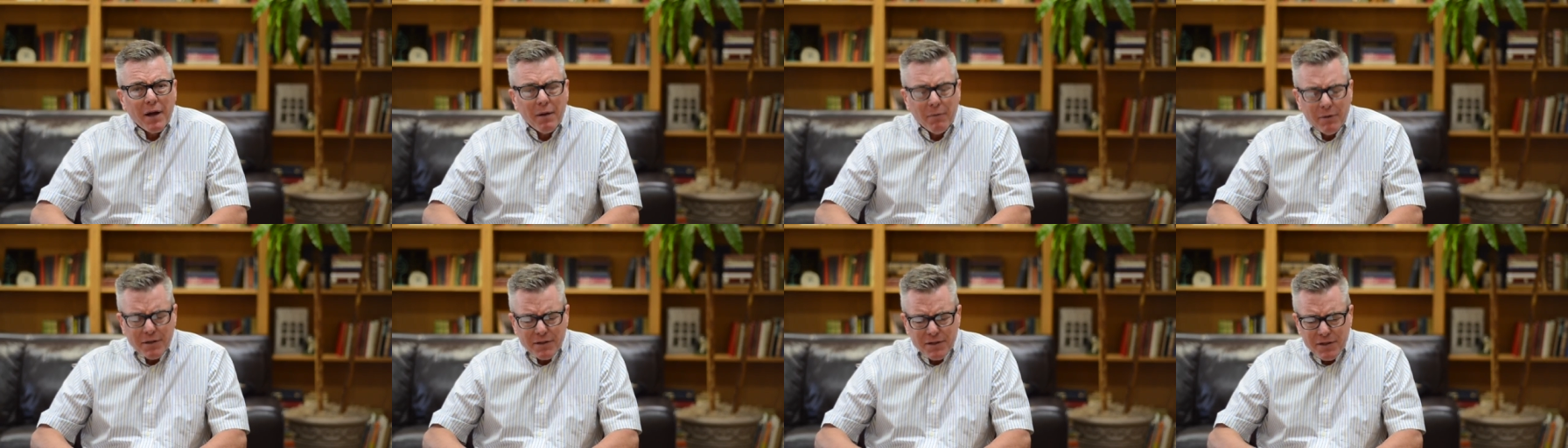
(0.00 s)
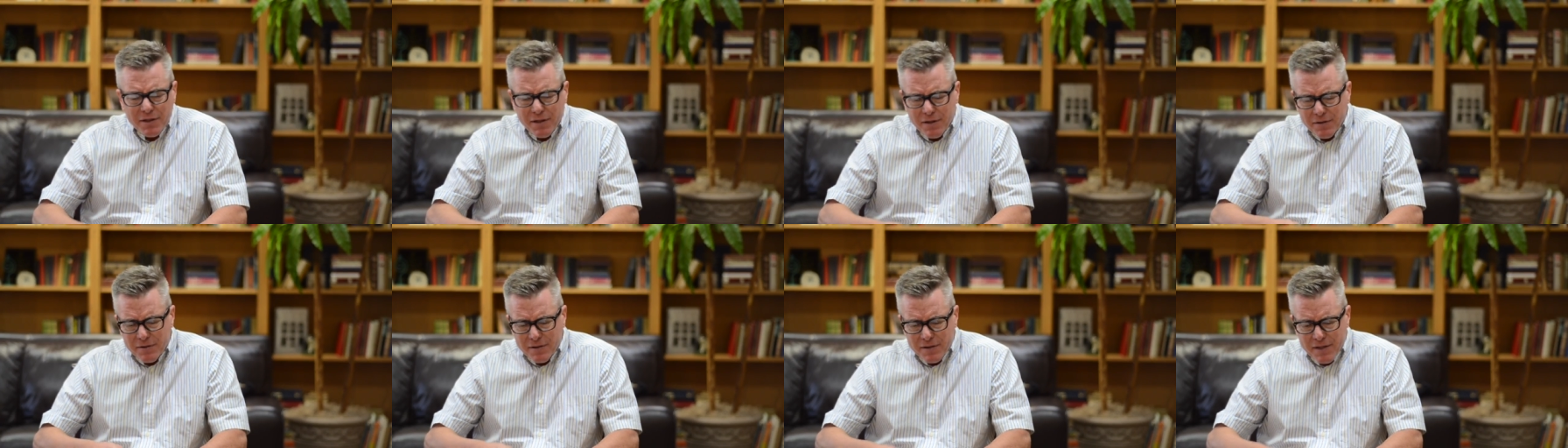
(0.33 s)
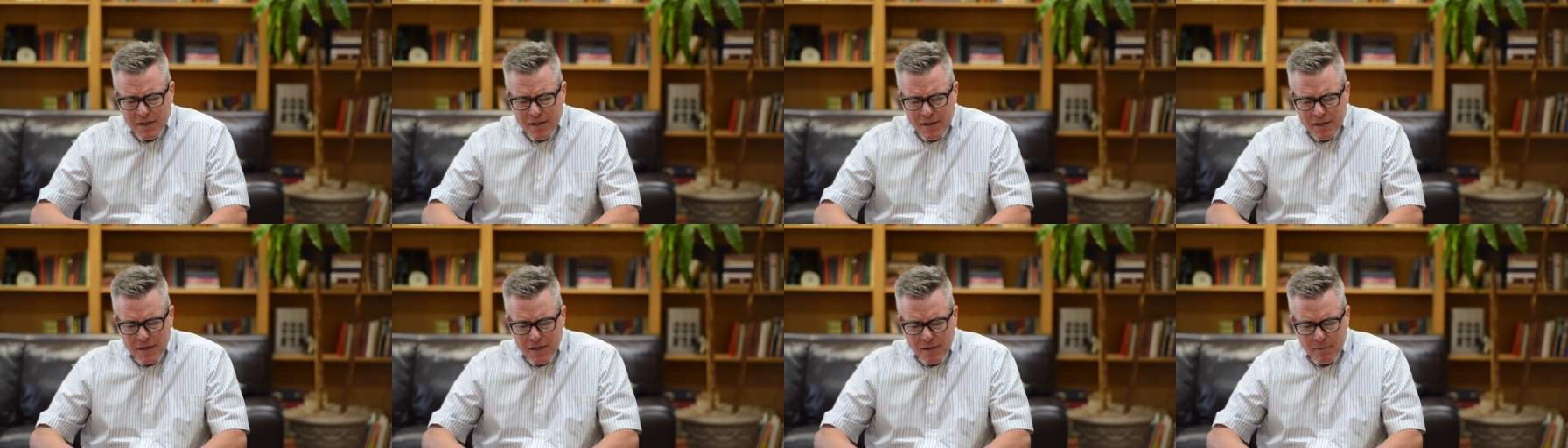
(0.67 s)
I want you to
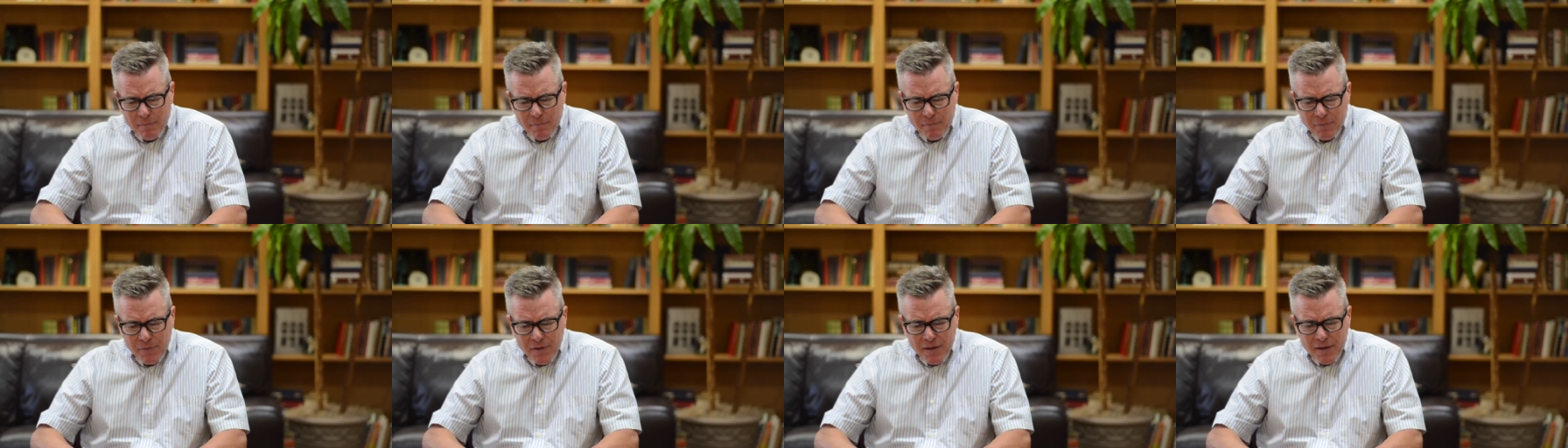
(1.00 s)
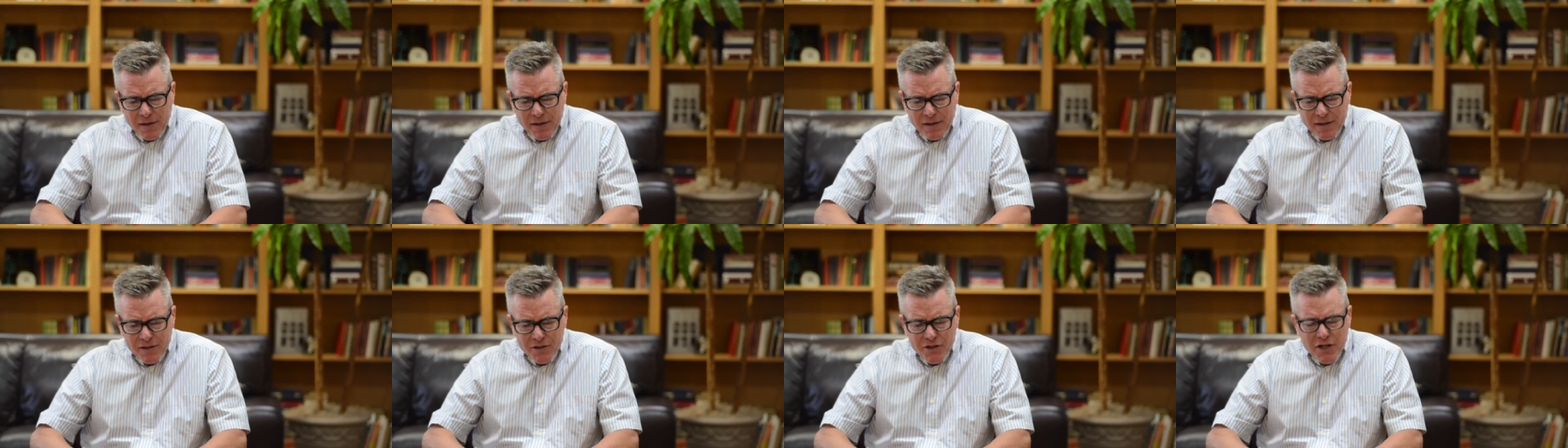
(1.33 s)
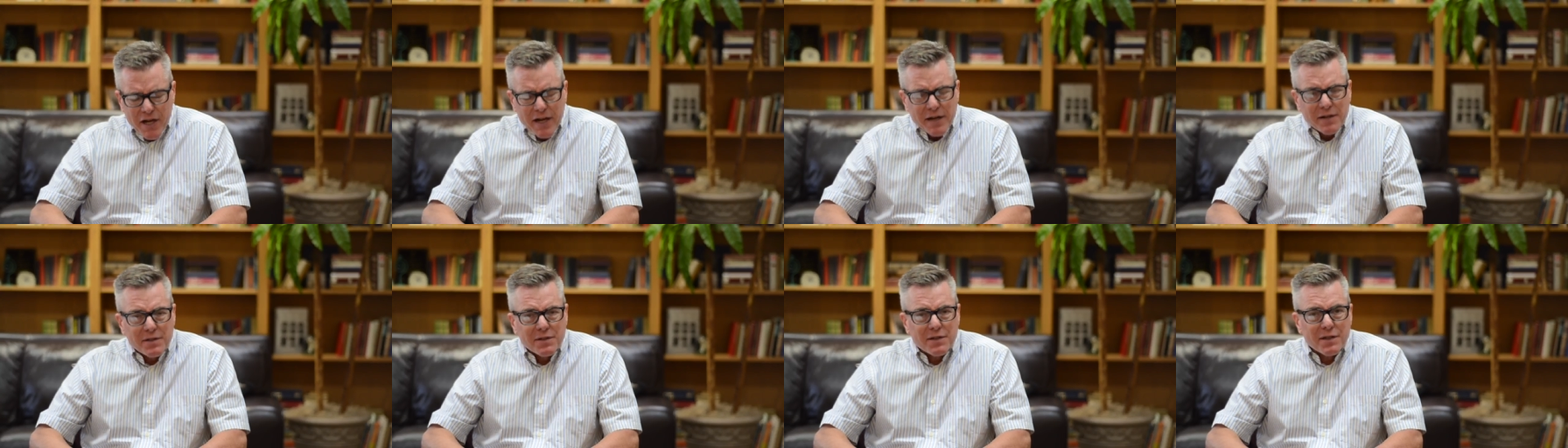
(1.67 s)
see him in
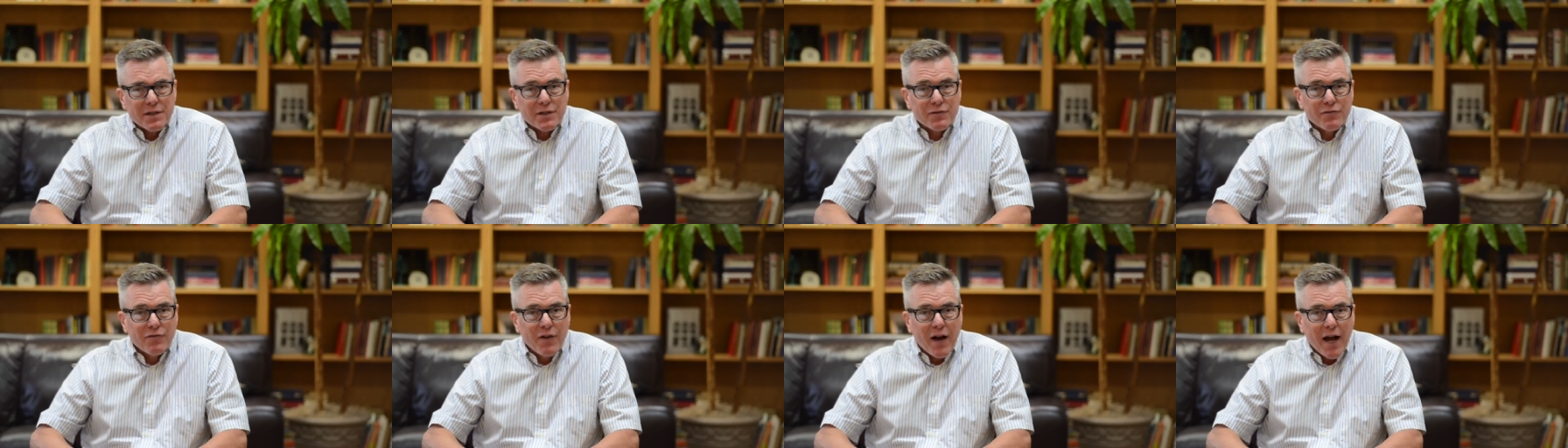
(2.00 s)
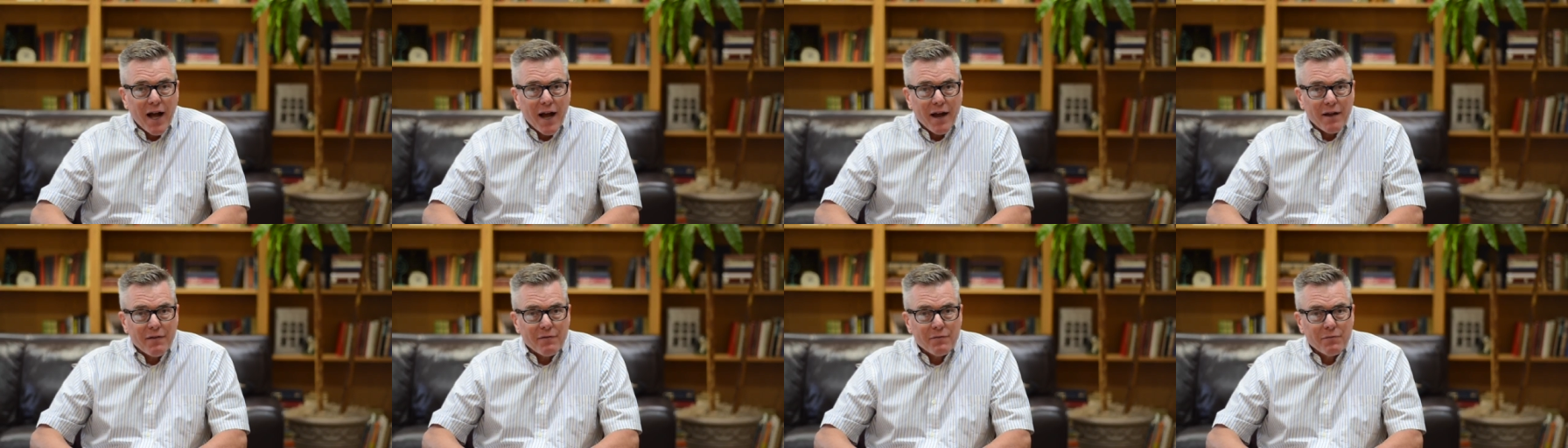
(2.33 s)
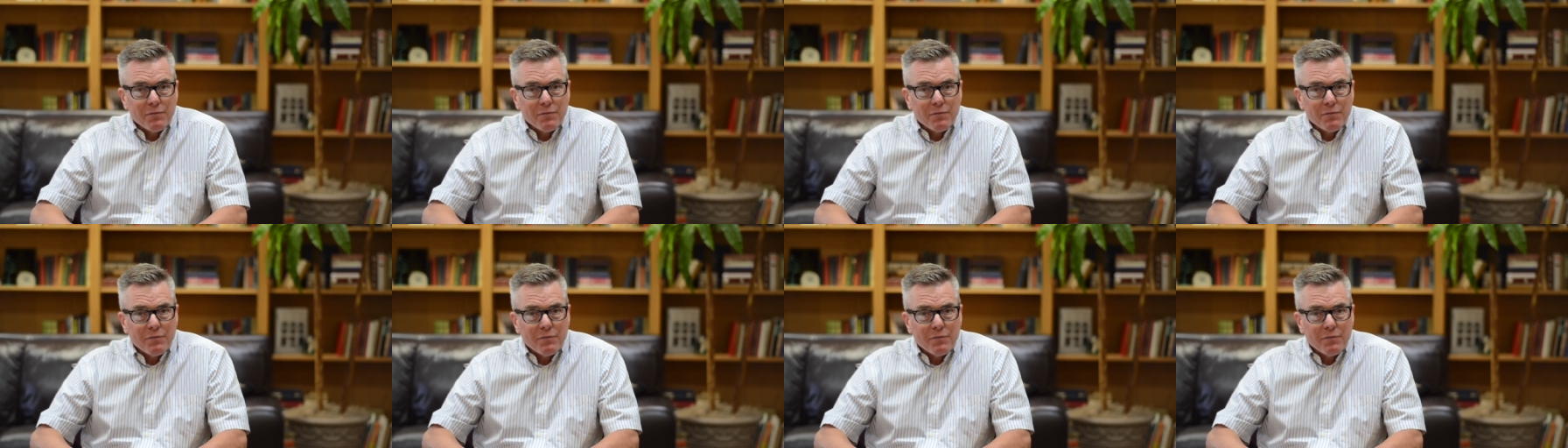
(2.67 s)
Genesis 5.